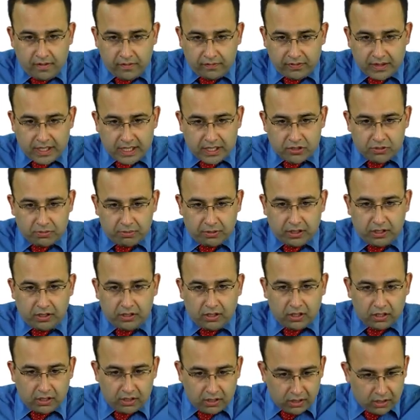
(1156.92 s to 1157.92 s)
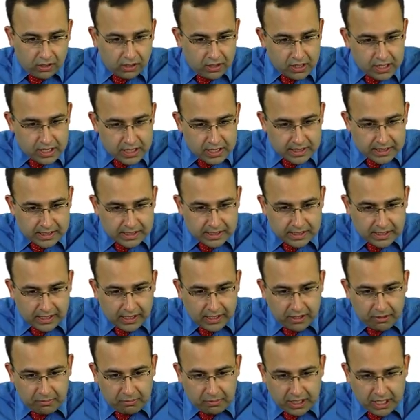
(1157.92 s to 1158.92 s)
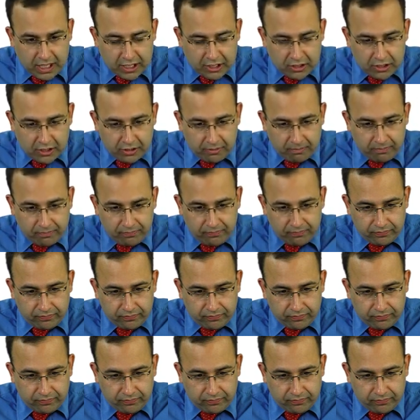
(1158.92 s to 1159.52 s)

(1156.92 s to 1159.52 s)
Next point, serum calcium.